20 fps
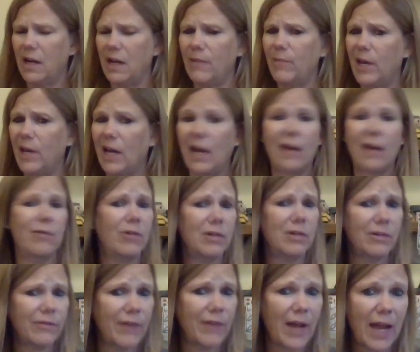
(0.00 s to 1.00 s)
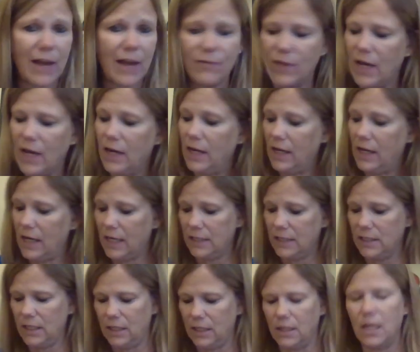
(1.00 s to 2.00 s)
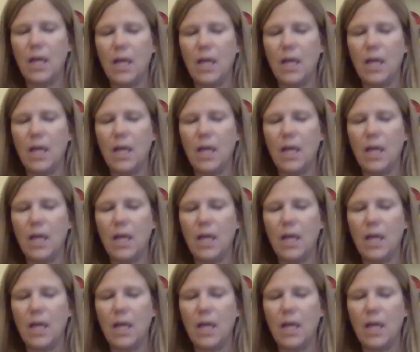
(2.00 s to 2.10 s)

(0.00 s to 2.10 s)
I'm like, I wonder if I have that. And I did.